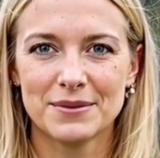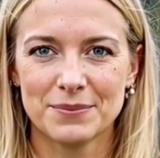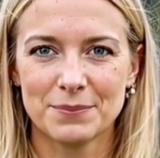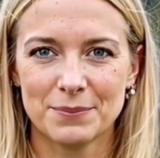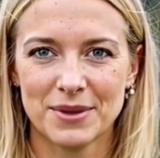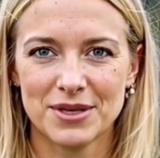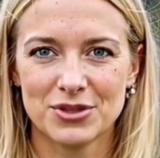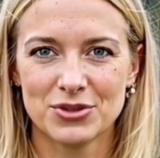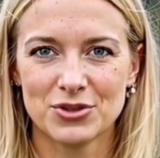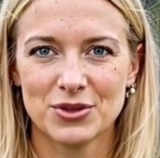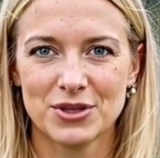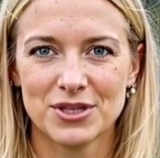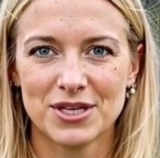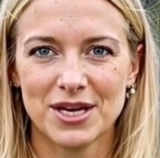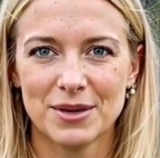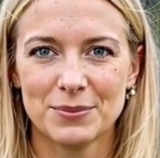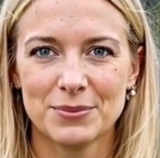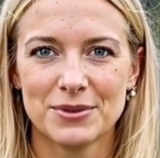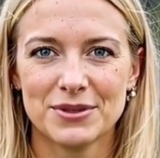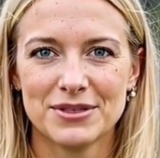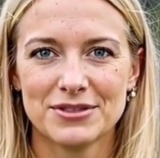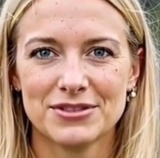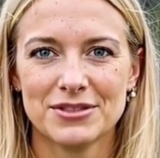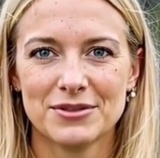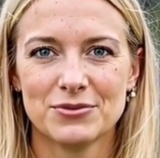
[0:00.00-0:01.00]
Make sure to
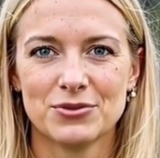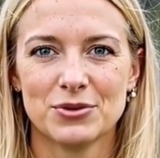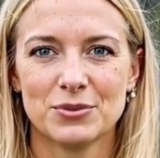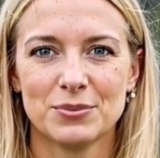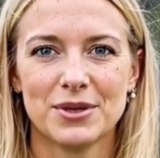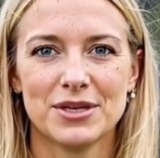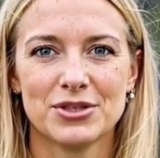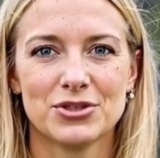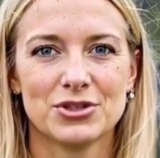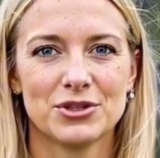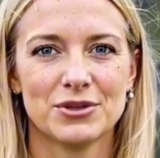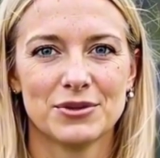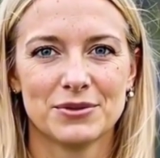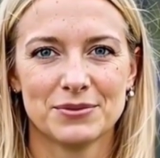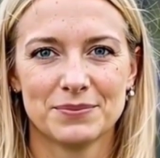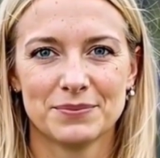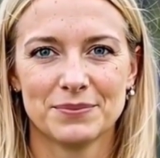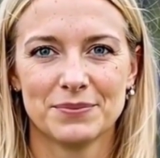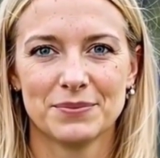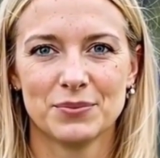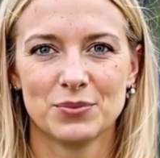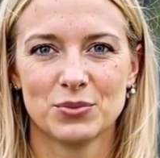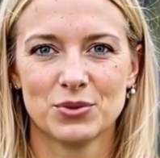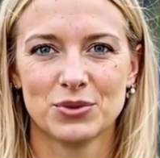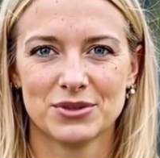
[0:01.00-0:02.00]
copy this information.
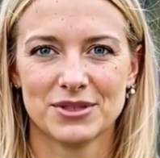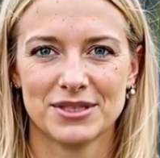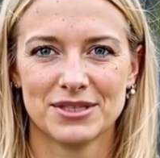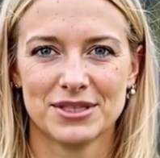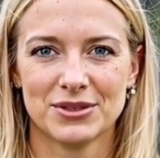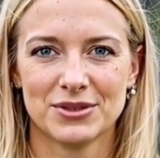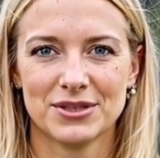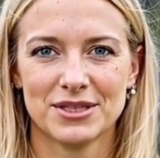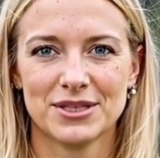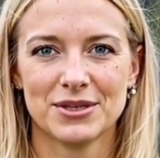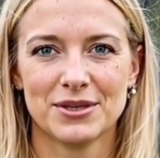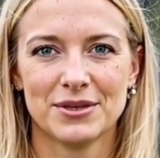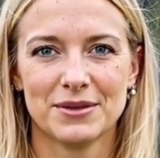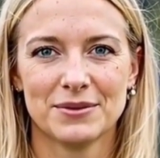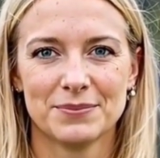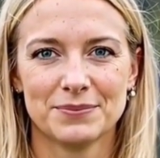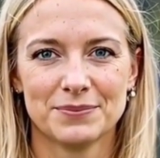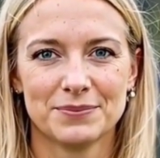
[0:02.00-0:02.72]
We'll need it later.